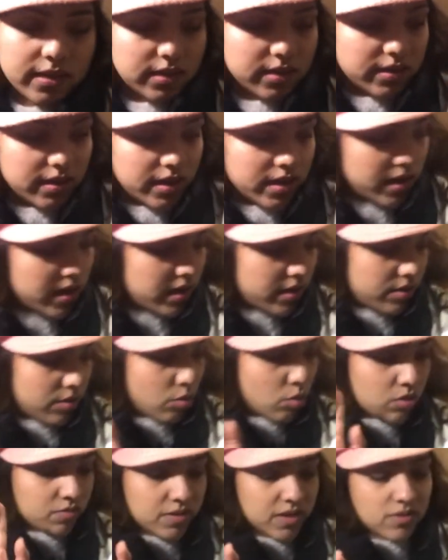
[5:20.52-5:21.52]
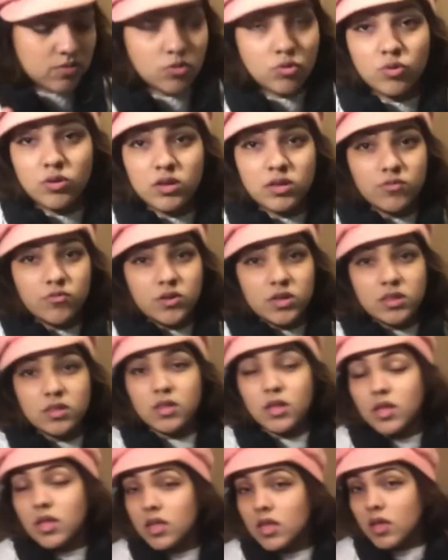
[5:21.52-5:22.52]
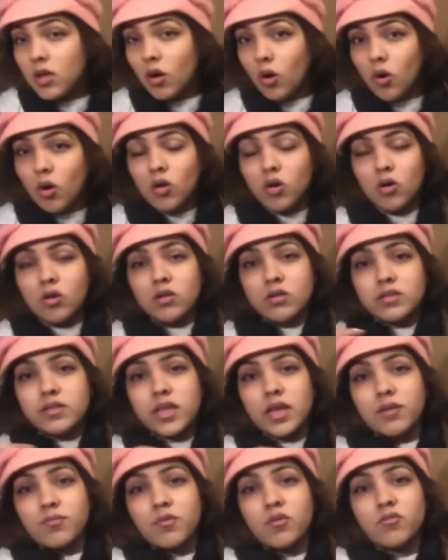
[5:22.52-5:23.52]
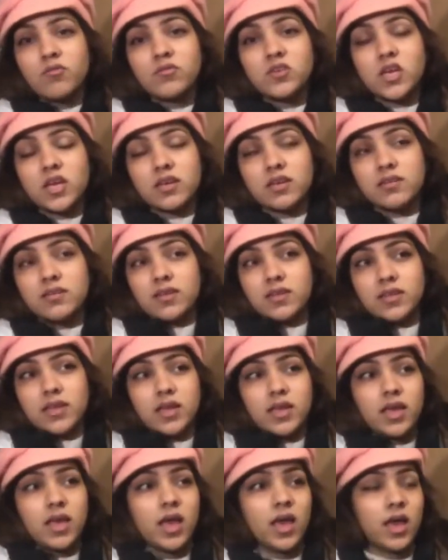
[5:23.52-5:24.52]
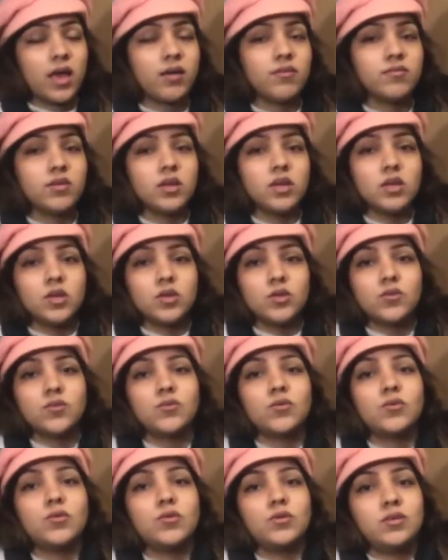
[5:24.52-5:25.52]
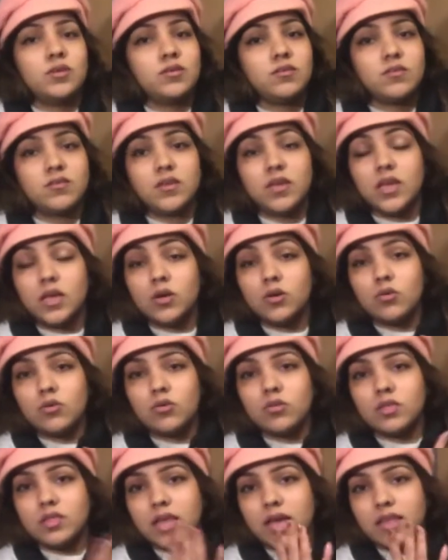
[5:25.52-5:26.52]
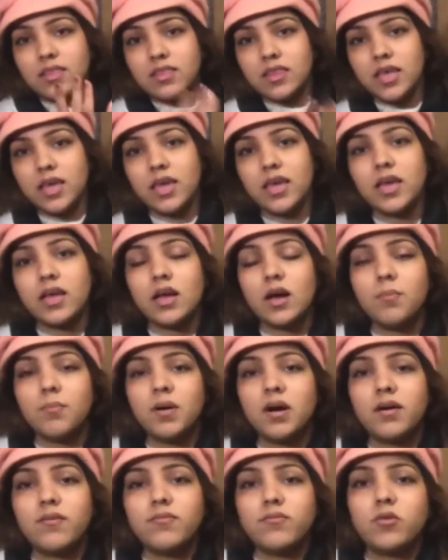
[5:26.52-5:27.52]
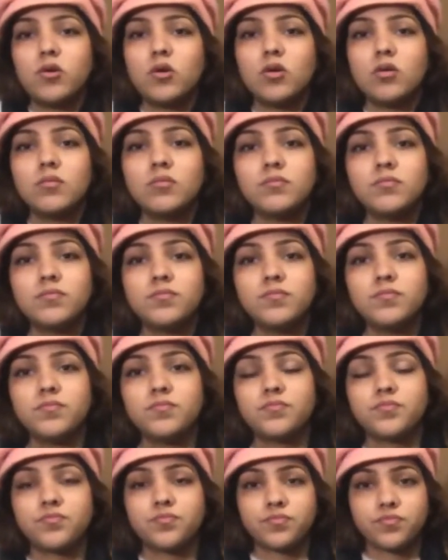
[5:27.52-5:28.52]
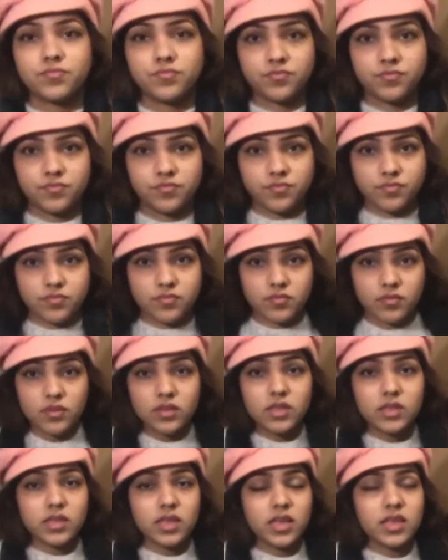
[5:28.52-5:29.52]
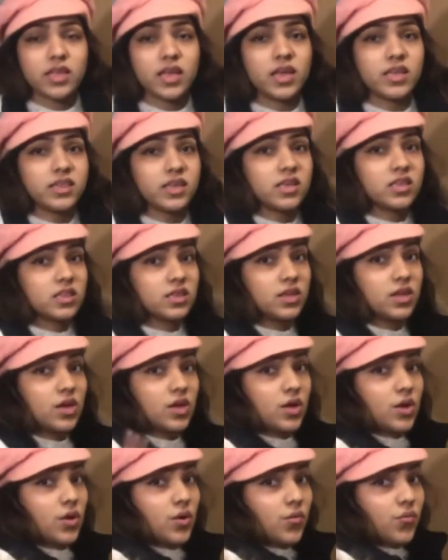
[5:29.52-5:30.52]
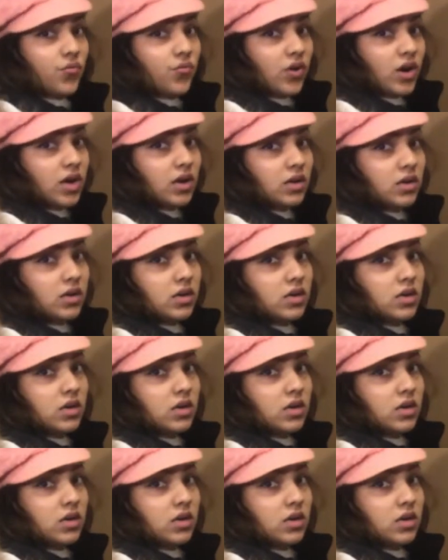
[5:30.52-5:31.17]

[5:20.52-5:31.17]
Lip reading: it, and I always do it with all type of jackets that I have. So just ignore that thing. Apart from that, I think the fur,